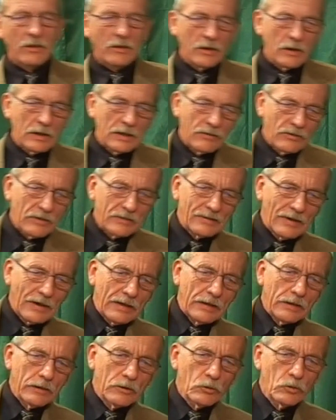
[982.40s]
in the
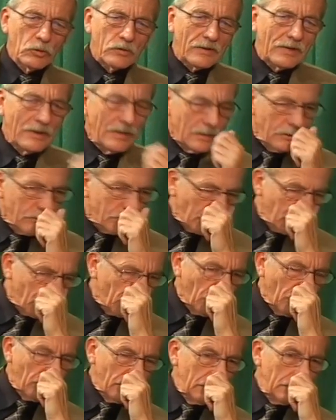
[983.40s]
daily routines and
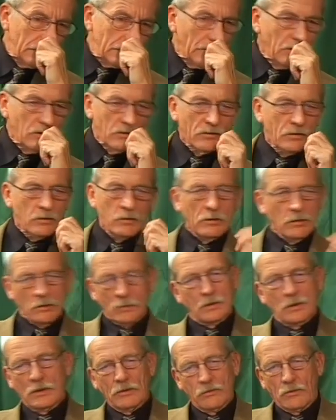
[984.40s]
so on, it is
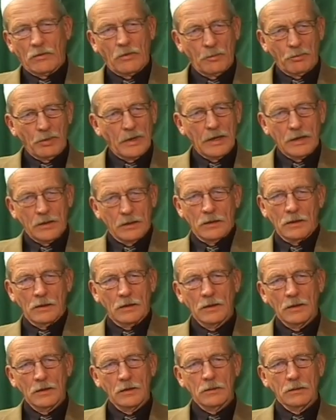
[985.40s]
the prayer,
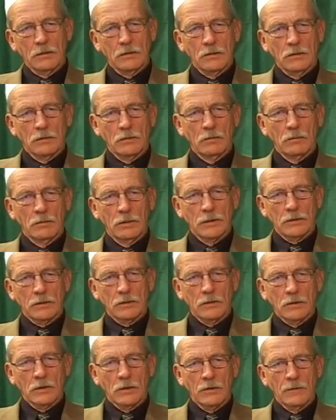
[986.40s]
but.
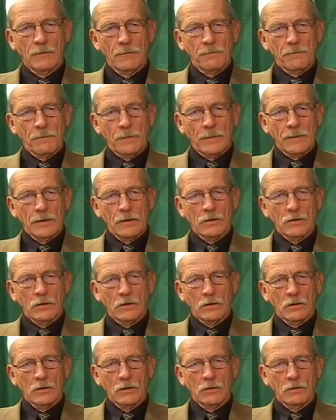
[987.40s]

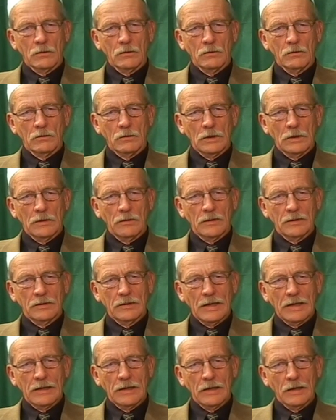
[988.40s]
In the
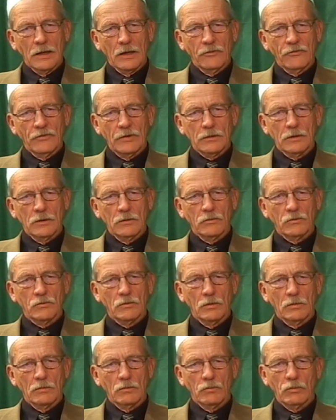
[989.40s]
daily life, it is,
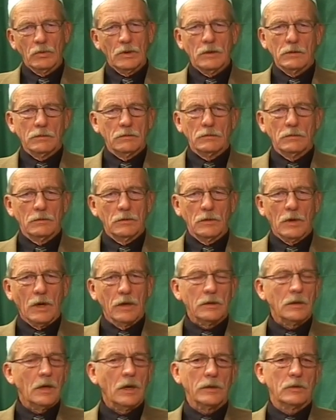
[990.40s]
well,
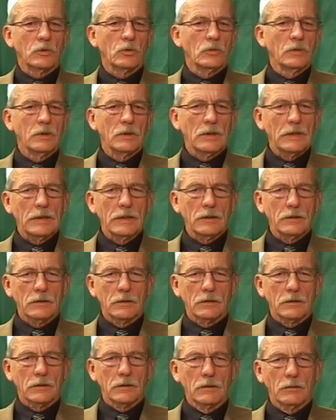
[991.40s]
I couldn't
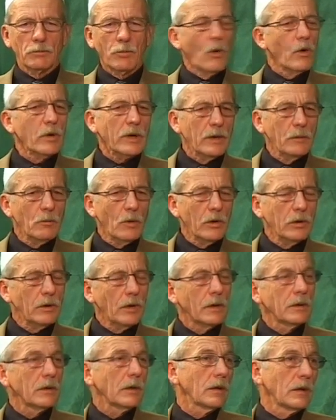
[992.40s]
eat pork anymore,
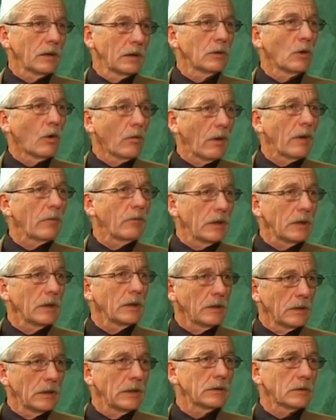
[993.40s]
and in Norway we
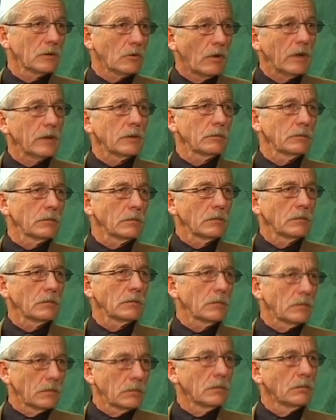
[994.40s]
eat quite
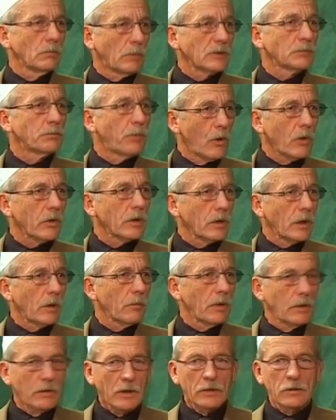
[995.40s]
much pork. I
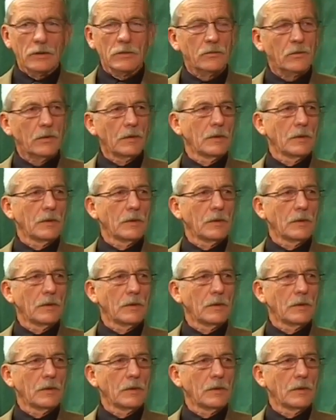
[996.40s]
mean, that is